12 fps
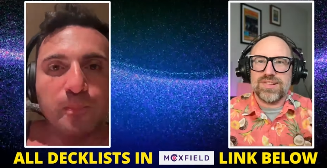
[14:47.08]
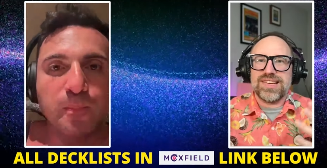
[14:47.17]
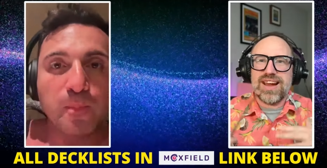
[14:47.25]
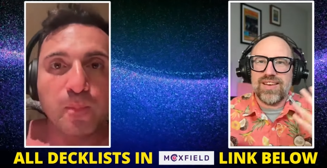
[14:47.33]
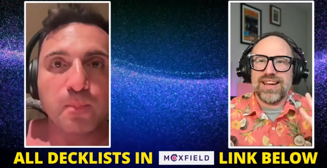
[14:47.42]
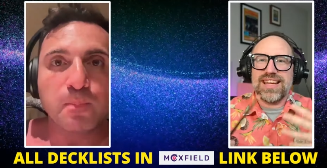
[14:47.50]
Speaker 1: was
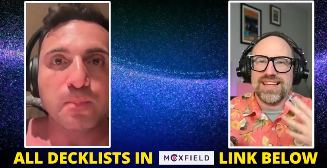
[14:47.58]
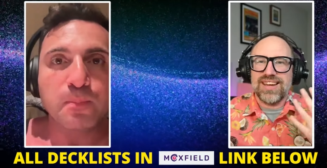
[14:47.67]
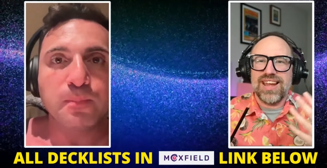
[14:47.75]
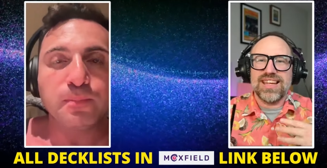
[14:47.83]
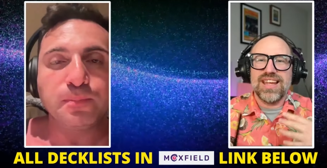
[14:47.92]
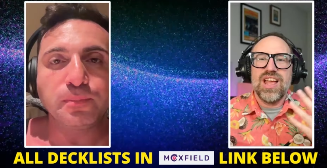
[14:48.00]
airing, and
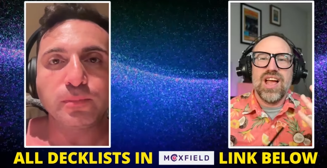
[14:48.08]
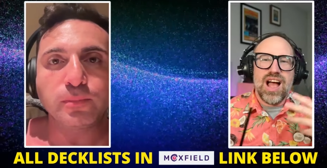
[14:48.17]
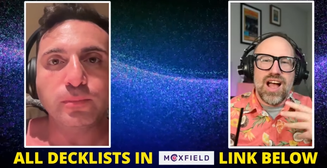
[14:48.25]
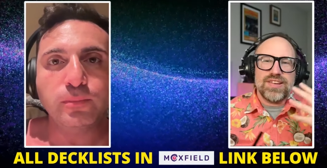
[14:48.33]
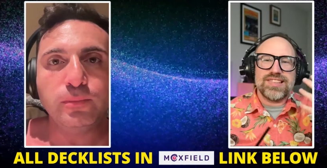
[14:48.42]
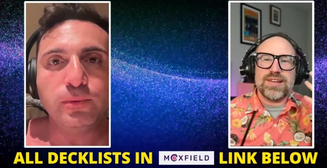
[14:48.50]
like
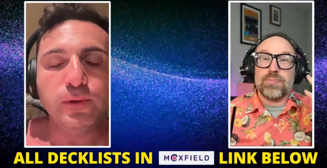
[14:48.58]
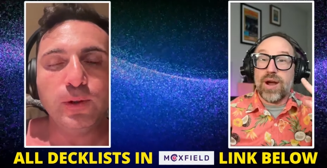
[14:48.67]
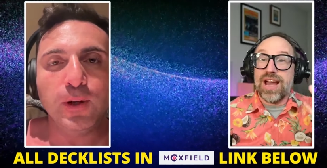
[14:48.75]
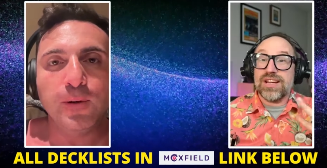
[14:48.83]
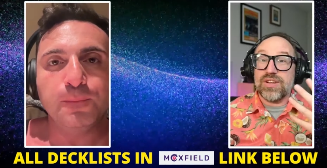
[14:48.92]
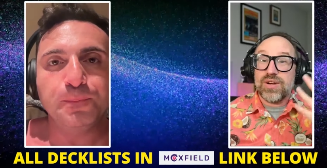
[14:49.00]
obviously
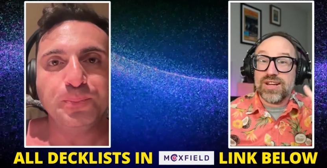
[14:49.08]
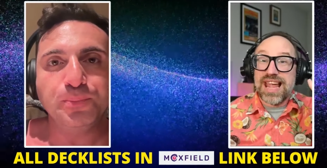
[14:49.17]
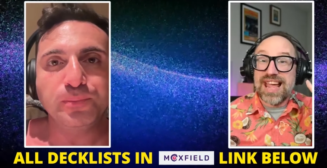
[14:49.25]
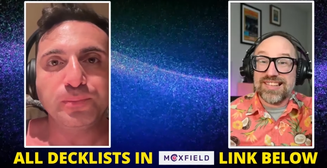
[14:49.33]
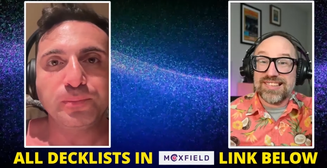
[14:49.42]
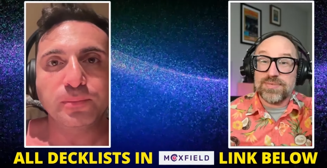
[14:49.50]
Bryant Cook
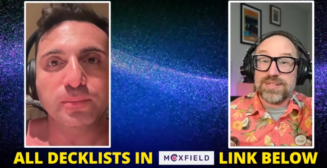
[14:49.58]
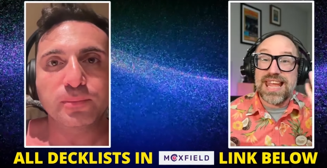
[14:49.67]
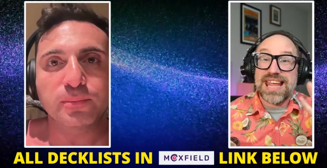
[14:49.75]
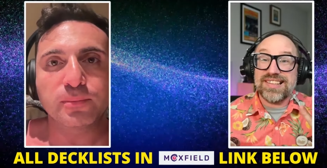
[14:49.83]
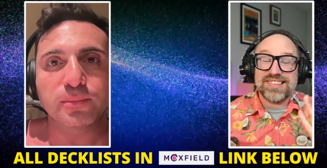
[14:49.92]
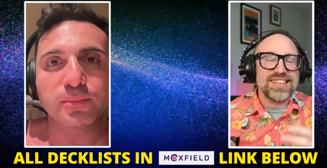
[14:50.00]
has some
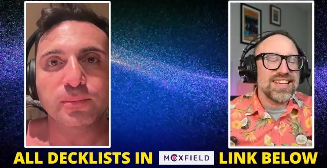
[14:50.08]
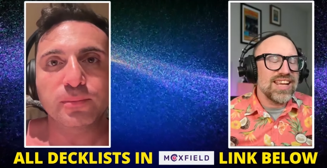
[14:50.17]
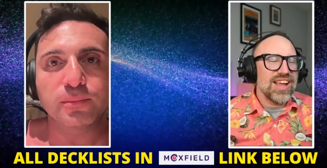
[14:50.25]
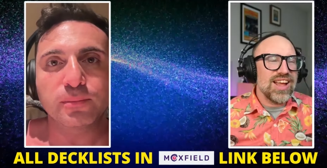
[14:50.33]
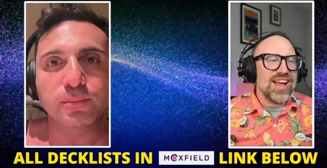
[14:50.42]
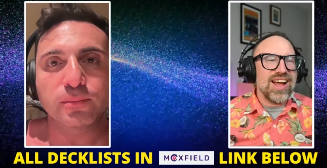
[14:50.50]
takes,
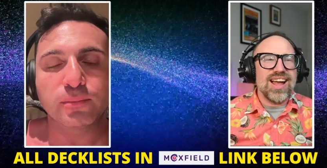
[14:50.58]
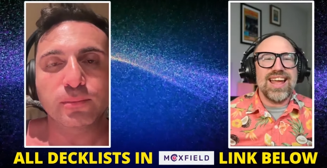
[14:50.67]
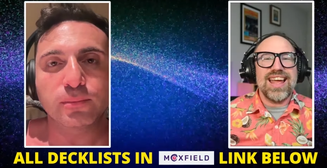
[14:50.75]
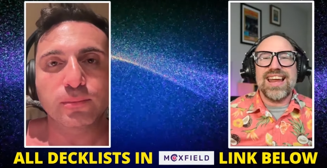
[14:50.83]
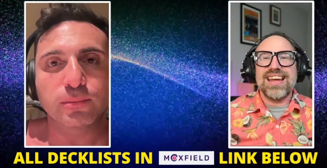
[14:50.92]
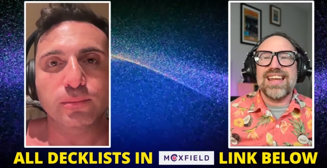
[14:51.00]
uh,
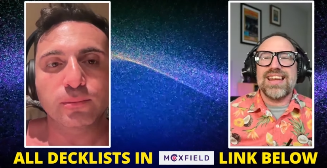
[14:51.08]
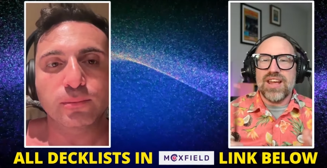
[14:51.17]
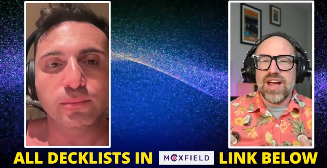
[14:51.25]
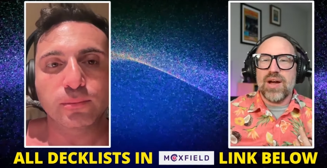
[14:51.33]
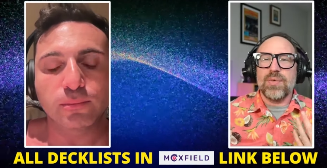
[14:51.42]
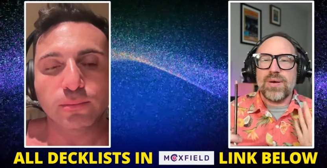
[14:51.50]
and and
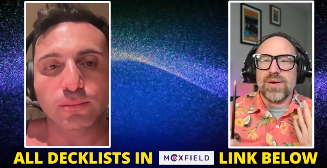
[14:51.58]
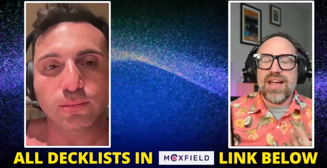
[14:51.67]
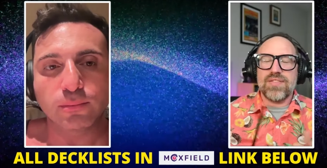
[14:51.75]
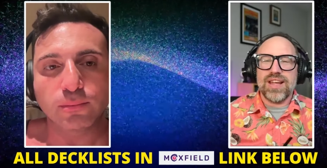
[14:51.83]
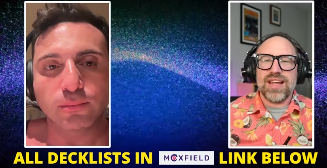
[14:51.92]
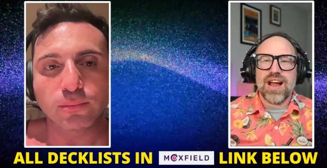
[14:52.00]
uh, we were
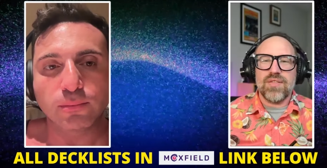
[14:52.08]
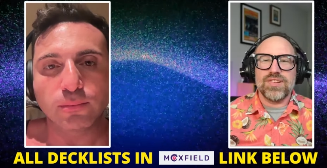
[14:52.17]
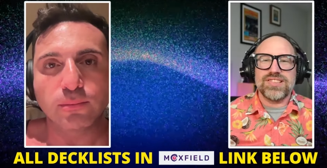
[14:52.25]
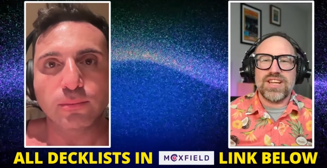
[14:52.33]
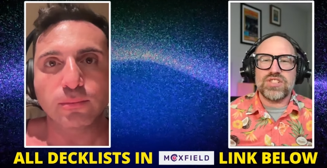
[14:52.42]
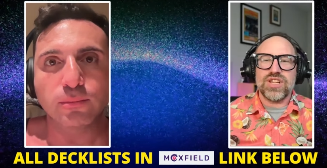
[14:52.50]
having a
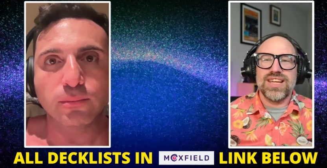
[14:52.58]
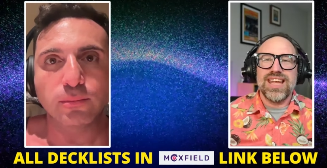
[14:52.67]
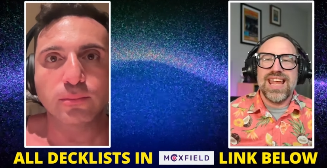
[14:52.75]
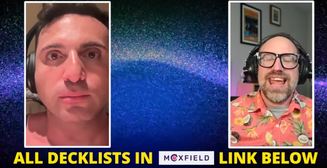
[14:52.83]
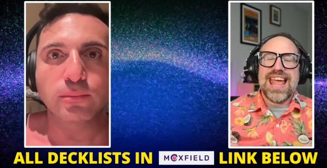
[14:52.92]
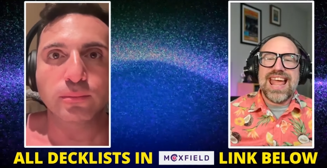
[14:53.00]
conversation,
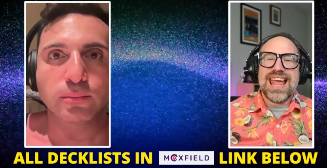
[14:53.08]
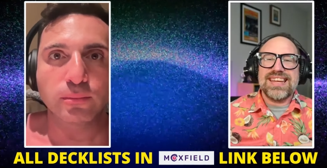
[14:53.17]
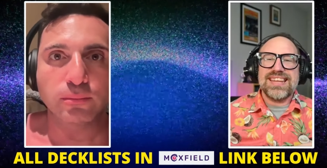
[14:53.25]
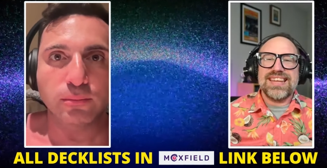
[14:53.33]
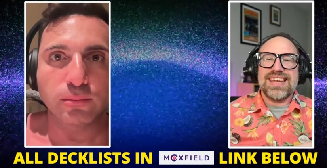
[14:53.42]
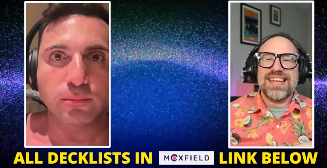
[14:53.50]

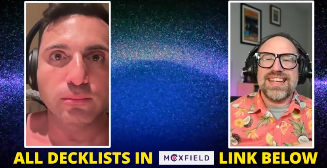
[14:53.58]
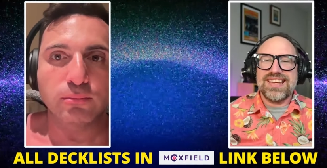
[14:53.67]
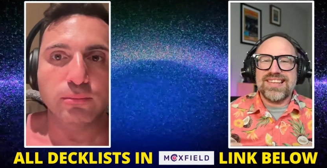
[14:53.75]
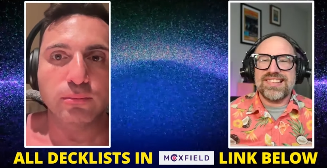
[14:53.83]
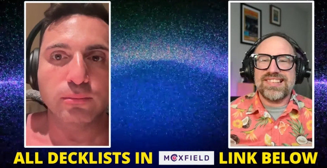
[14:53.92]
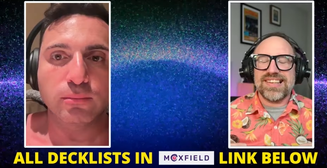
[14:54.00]
and
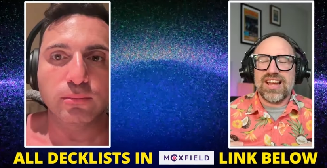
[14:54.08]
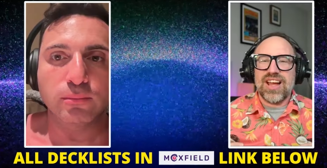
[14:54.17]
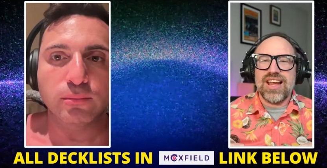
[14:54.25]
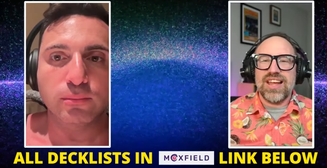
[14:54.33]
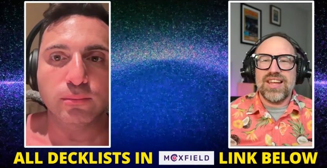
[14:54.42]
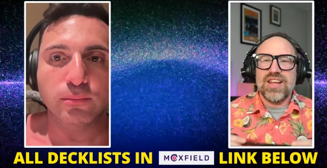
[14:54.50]
his
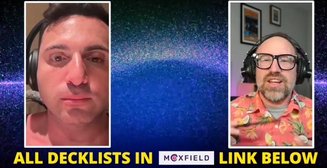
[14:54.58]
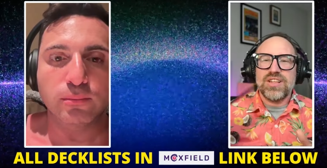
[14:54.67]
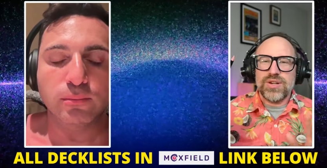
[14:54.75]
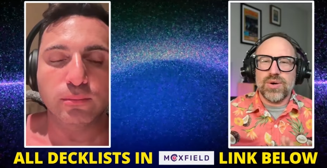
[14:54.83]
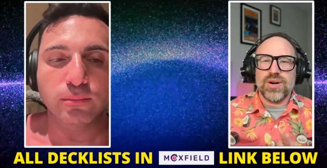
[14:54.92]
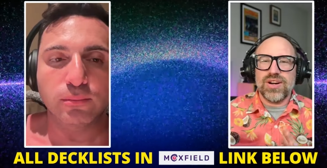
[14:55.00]
uh,
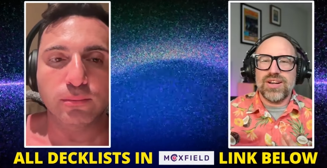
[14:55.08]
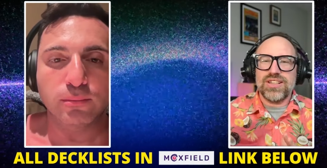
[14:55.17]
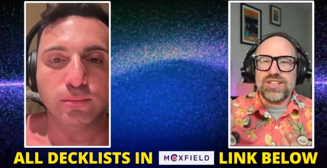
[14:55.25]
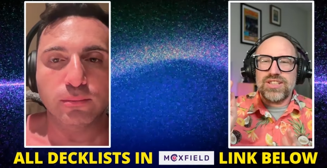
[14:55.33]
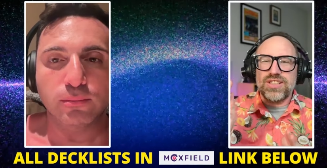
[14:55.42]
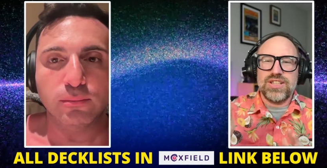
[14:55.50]
your
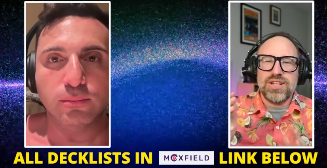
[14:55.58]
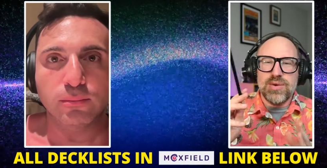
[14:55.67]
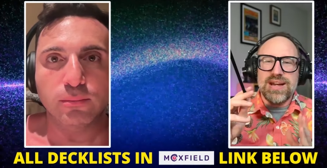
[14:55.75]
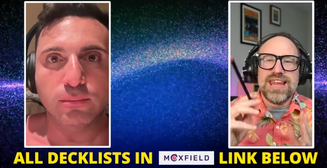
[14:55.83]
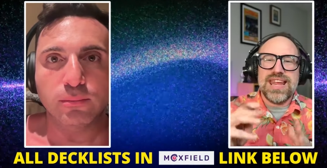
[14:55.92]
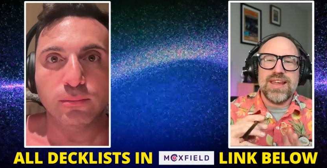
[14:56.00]
you
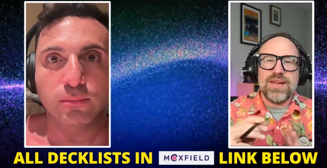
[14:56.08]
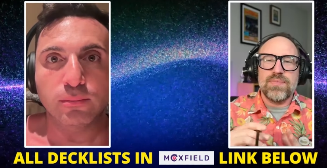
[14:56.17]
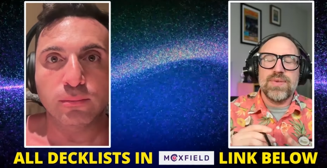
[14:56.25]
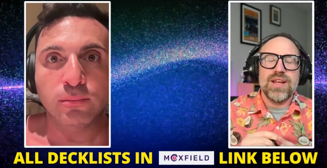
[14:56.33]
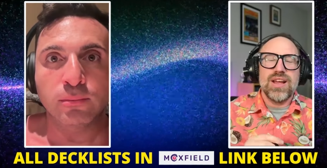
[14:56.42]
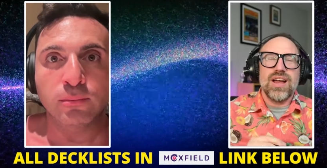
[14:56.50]
and
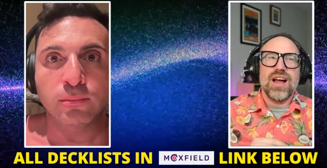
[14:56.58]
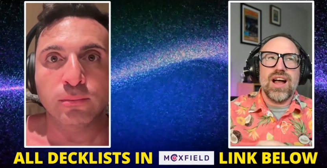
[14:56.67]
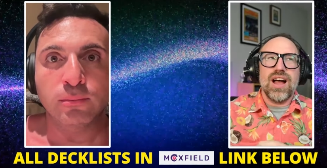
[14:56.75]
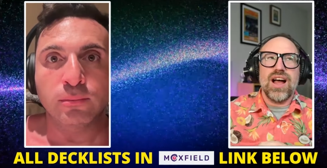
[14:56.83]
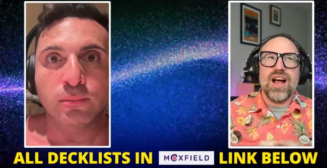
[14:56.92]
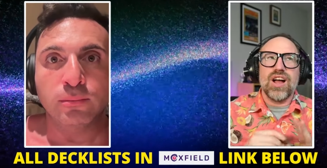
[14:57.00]
him
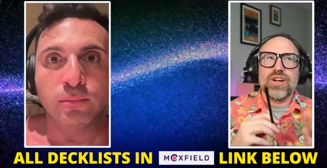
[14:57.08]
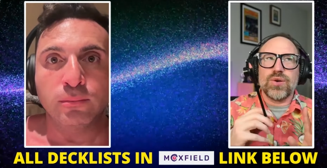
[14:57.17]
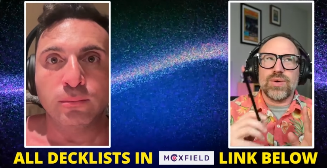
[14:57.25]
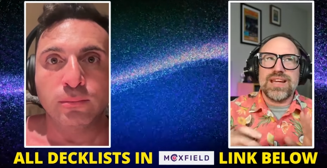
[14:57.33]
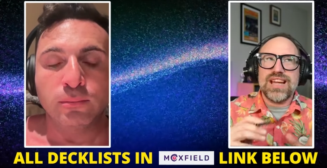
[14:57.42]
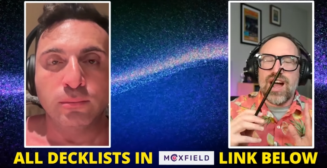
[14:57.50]
uh,
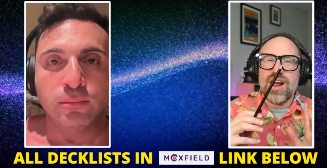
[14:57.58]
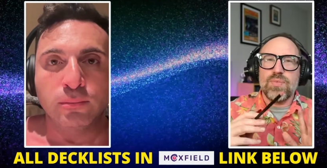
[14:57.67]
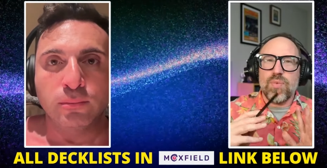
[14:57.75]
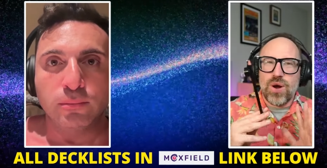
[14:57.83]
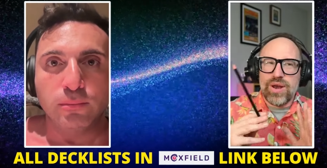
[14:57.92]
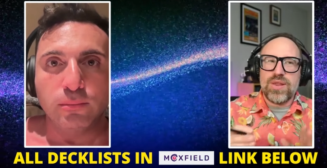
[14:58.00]
agree
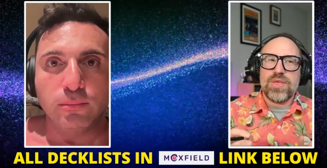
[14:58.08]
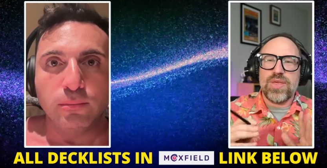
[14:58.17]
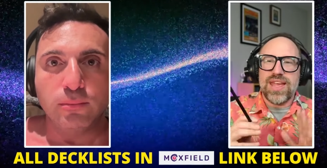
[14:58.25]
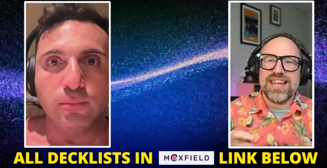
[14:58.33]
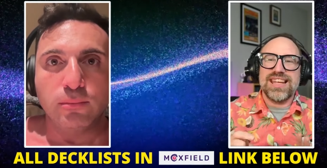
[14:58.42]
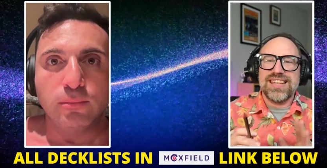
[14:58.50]
on one
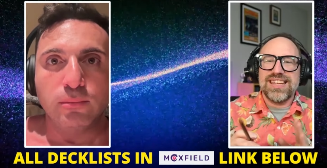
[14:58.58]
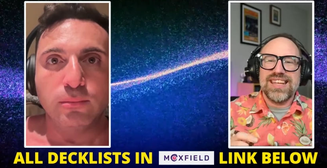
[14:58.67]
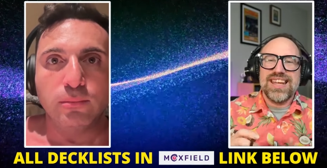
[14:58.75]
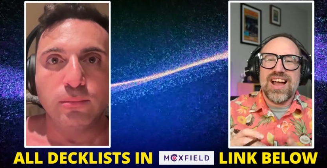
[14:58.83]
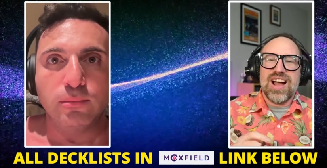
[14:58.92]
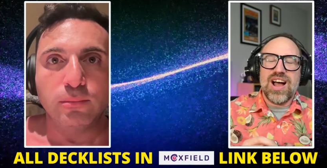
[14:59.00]
thing
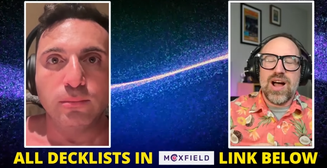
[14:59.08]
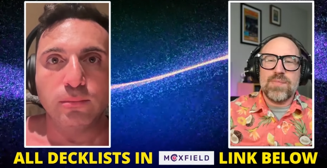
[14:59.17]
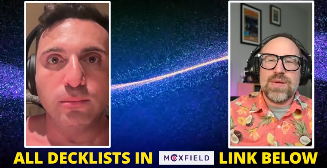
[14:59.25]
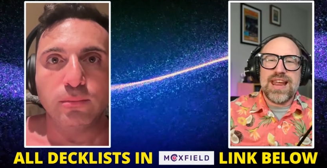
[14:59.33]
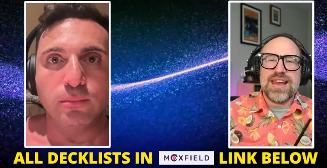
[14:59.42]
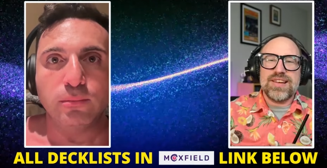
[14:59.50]

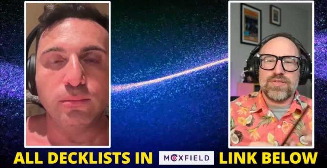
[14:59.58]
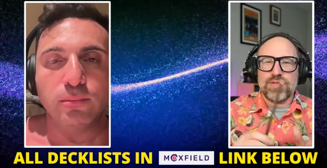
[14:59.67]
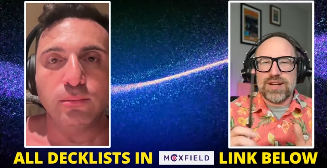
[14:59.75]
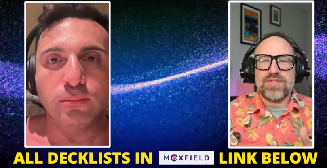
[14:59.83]
um, and it's for